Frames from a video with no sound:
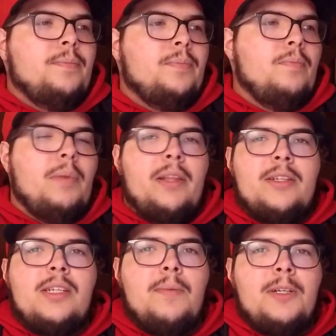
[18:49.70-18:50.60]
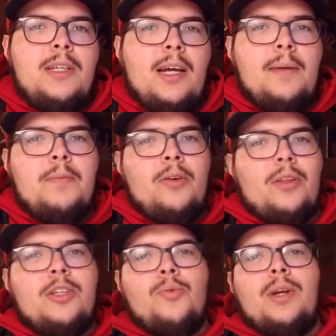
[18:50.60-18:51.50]
by the summertime, or at
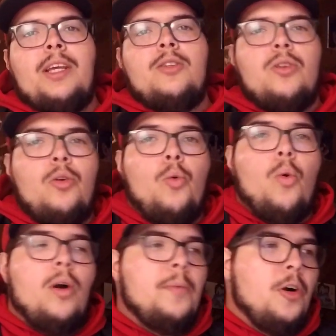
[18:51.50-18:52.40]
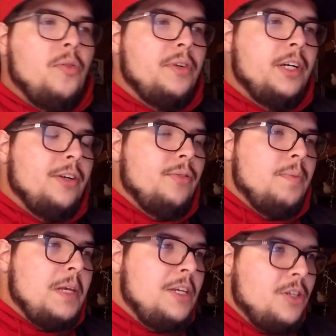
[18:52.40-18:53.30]
least when it gets a little warmer over here from
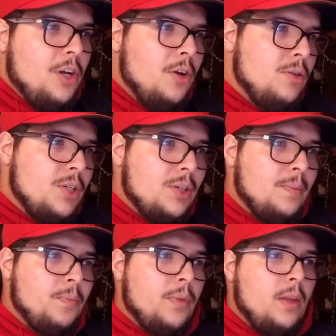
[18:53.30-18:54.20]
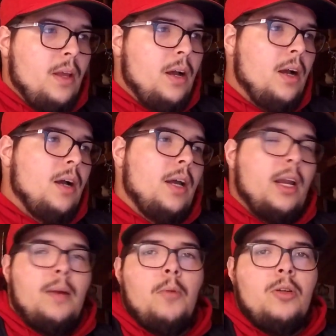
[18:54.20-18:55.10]
the East Coast. And
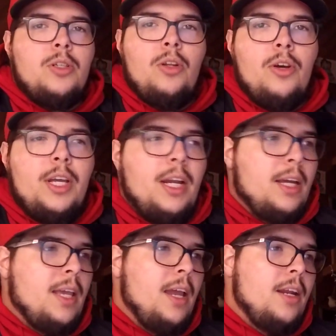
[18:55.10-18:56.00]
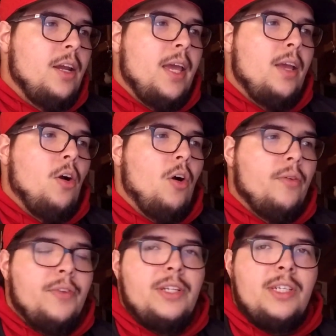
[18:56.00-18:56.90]
I'm also looking at getting a
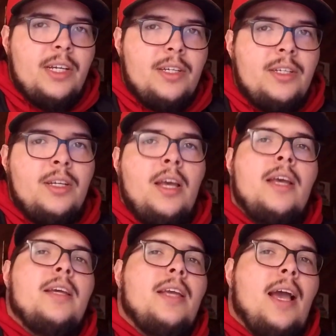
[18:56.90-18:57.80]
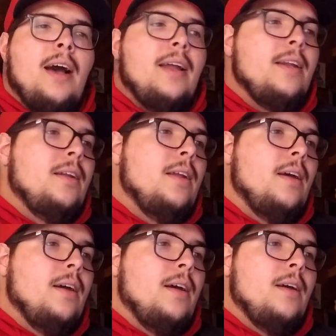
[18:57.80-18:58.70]
RV6 Carid
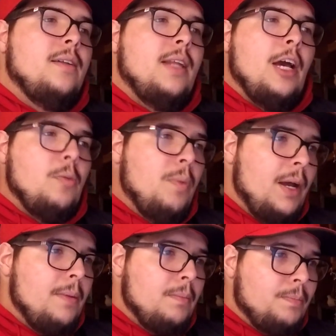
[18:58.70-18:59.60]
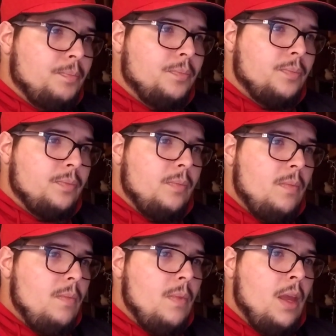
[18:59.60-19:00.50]
downpipe.
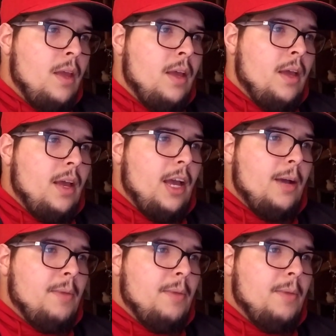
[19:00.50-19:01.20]
And my